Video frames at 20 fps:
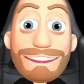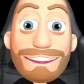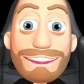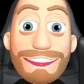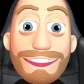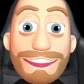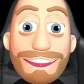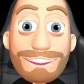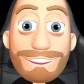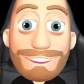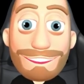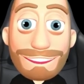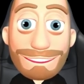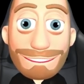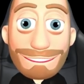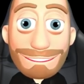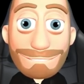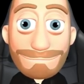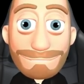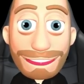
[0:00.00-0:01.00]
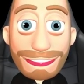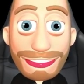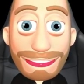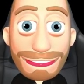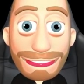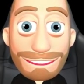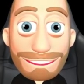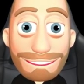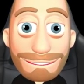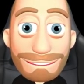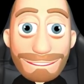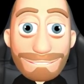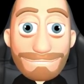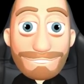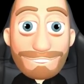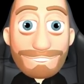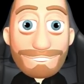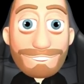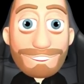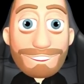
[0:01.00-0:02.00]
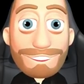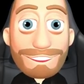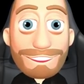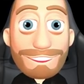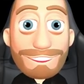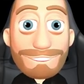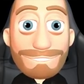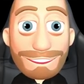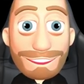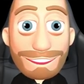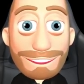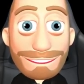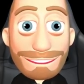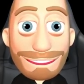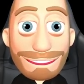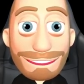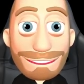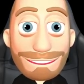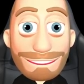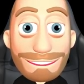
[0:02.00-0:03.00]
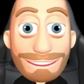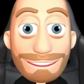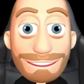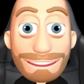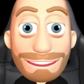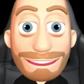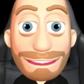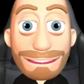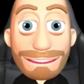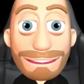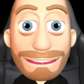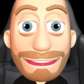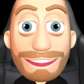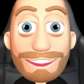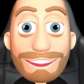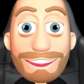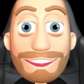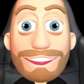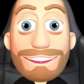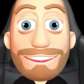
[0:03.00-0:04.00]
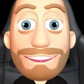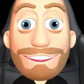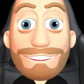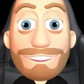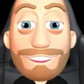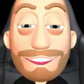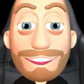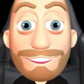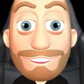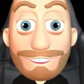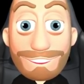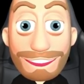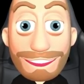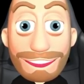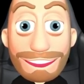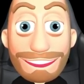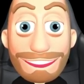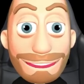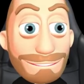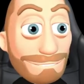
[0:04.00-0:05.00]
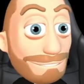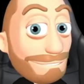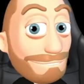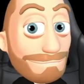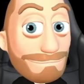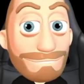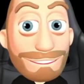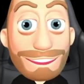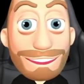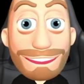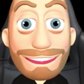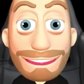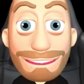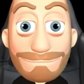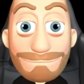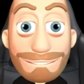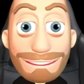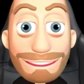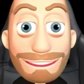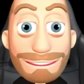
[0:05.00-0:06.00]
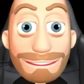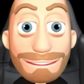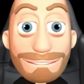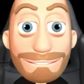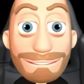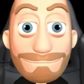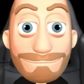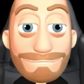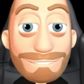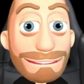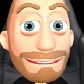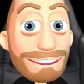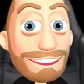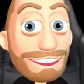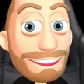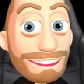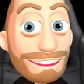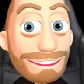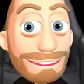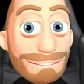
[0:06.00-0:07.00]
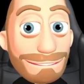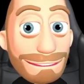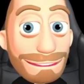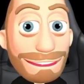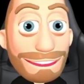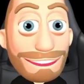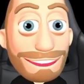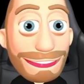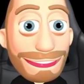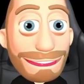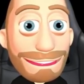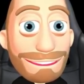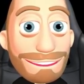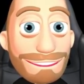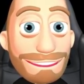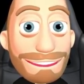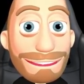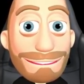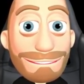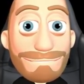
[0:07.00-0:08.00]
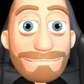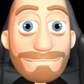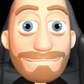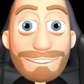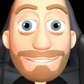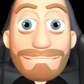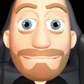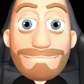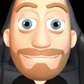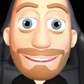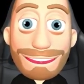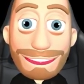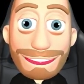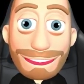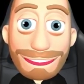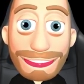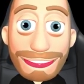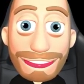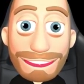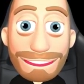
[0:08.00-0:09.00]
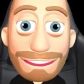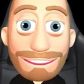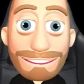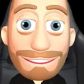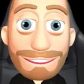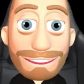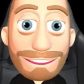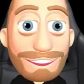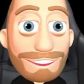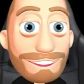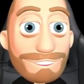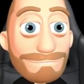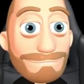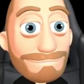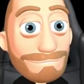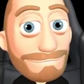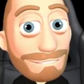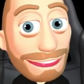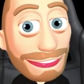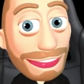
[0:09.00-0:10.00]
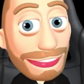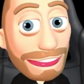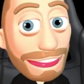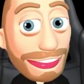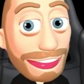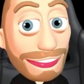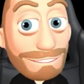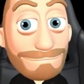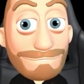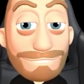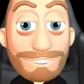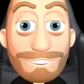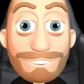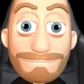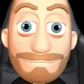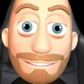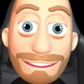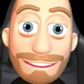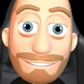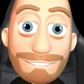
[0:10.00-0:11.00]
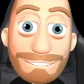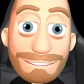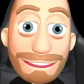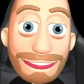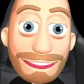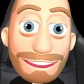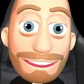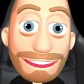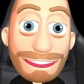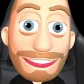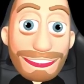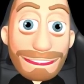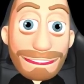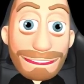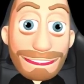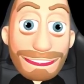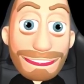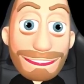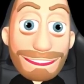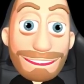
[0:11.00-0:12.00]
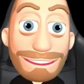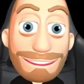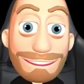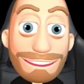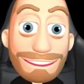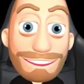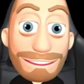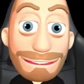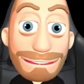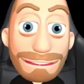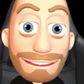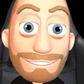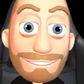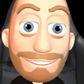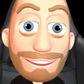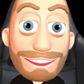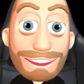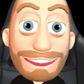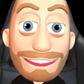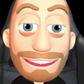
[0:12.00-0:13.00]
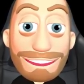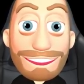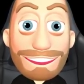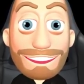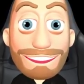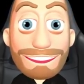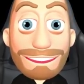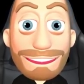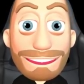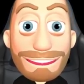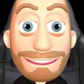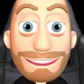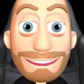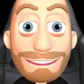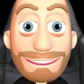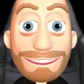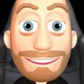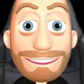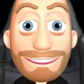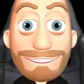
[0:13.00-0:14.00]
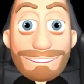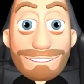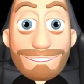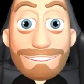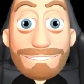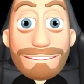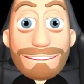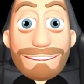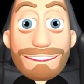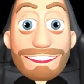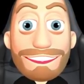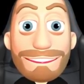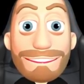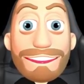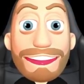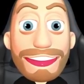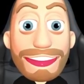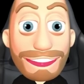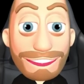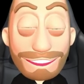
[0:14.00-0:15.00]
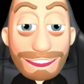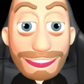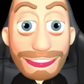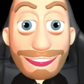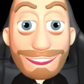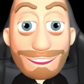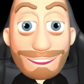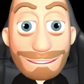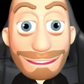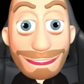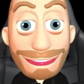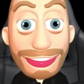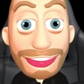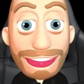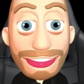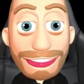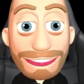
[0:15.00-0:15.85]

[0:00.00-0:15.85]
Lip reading: What this does, and what this is that why we give you the worst, even if you didn't capture it in as realized, because what's going to happen in the normal function of the LP is that people are going to start seeing this current number going down.